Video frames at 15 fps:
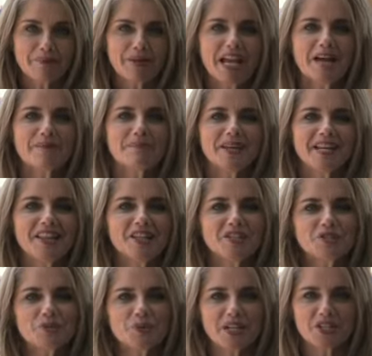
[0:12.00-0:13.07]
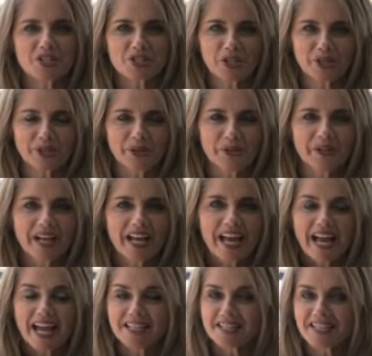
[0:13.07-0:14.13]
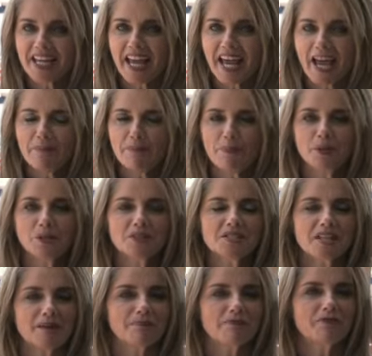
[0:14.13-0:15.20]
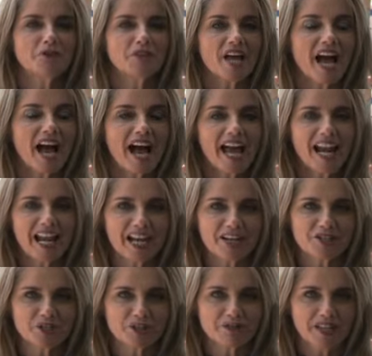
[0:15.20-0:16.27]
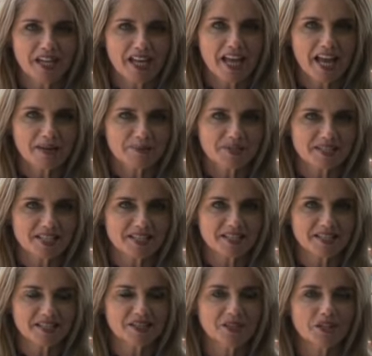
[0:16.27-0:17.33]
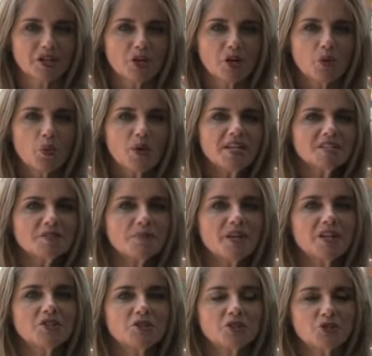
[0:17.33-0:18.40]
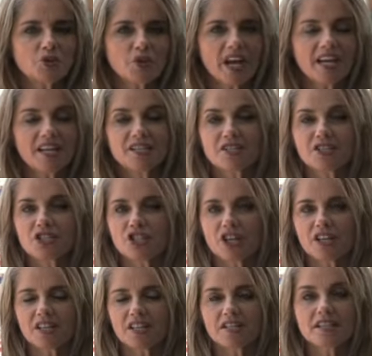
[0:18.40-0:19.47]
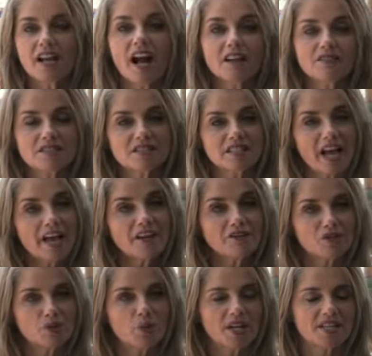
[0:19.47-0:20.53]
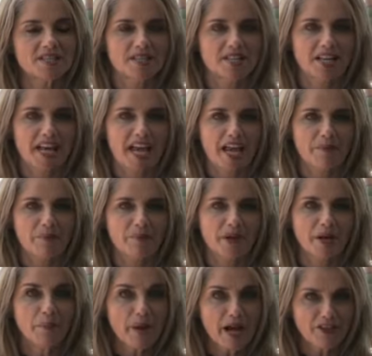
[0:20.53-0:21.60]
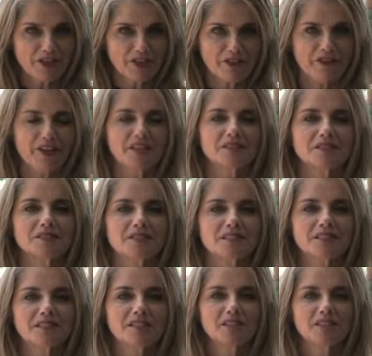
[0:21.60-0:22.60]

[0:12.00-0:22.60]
Coming up in this week's show, as the Cape builds up for the highlight of their Cape season, we speak to trainers and jockeys outside of the Western Cape about the field.